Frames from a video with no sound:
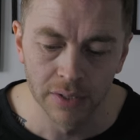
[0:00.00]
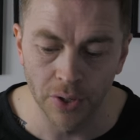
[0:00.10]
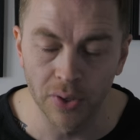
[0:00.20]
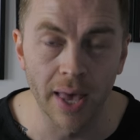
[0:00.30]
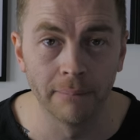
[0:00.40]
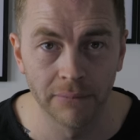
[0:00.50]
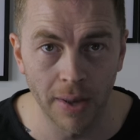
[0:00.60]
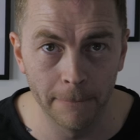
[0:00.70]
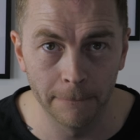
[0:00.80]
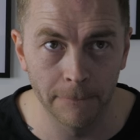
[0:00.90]
So yeah,
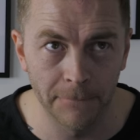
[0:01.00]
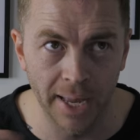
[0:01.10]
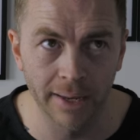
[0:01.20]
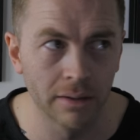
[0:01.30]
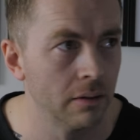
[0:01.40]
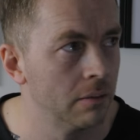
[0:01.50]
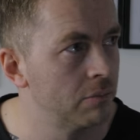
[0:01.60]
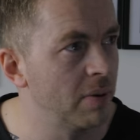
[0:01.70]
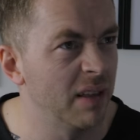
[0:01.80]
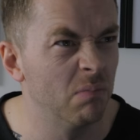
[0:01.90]
come back
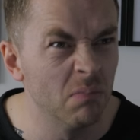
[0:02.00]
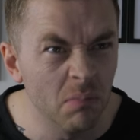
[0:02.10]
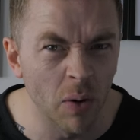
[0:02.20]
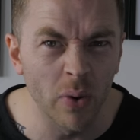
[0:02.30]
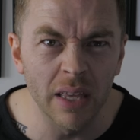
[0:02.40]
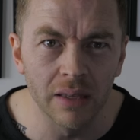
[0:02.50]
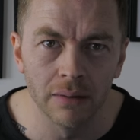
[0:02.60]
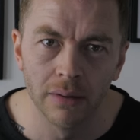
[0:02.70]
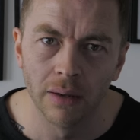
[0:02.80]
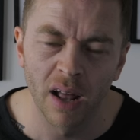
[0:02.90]
probably in a week.
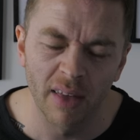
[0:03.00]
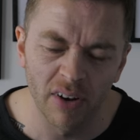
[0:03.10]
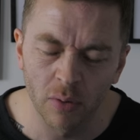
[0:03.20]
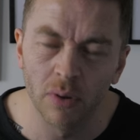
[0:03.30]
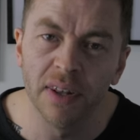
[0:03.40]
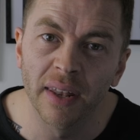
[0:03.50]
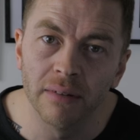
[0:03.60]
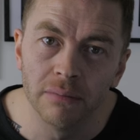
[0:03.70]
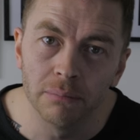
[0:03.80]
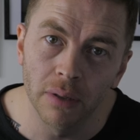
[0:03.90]
I'll have another one
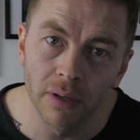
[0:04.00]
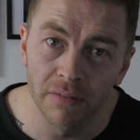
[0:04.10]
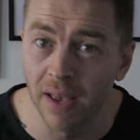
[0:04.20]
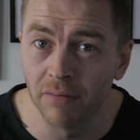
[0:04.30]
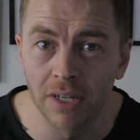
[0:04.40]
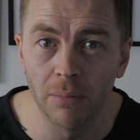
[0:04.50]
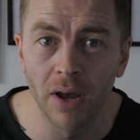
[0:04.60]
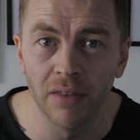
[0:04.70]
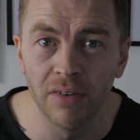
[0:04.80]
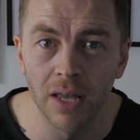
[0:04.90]
done. But if you haven't seen
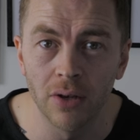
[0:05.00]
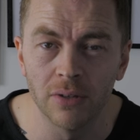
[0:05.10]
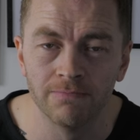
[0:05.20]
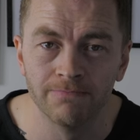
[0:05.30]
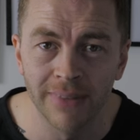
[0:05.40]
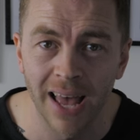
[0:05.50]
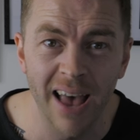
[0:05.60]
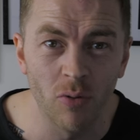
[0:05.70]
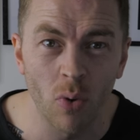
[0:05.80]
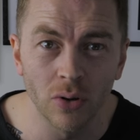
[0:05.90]
my other videos,
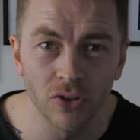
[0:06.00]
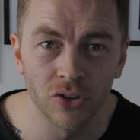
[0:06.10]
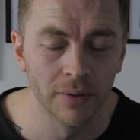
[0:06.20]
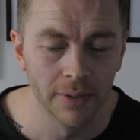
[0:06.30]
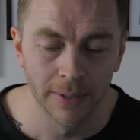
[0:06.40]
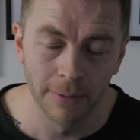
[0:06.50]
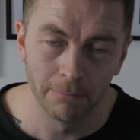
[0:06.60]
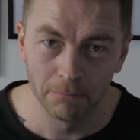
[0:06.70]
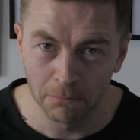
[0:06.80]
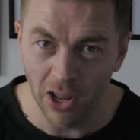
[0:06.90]
have a watch.
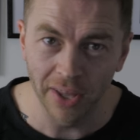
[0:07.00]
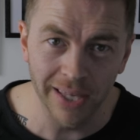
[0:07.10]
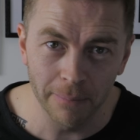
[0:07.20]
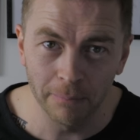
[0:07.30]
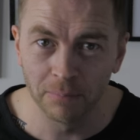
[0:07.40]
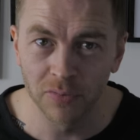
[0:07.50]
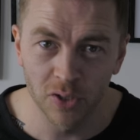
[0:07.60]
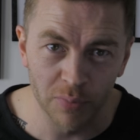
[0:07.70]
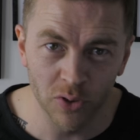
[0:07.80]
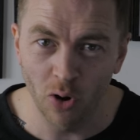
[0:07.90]
Like him,
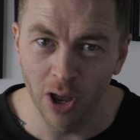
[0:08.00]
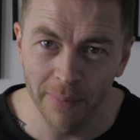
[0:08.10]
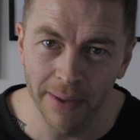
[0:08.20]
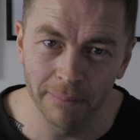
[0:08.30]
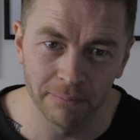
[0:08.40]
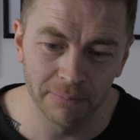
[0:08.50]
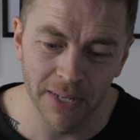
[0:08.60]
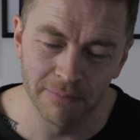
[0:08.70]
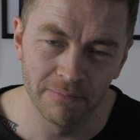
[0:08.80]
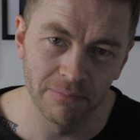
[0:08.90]
subscribe it,
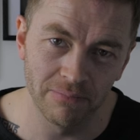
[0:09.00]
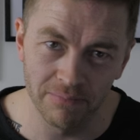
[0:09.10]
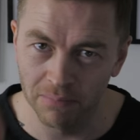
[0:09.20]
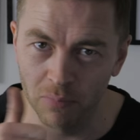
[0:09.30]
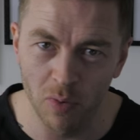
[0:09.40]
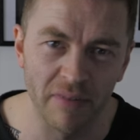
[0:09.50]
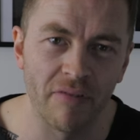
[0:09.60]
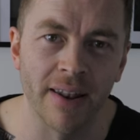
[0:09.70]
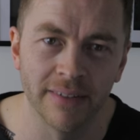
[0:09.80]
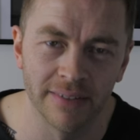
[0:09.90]
and we'll be
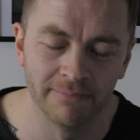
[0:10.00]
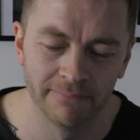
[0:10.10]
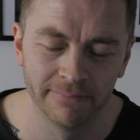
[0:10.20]
friends.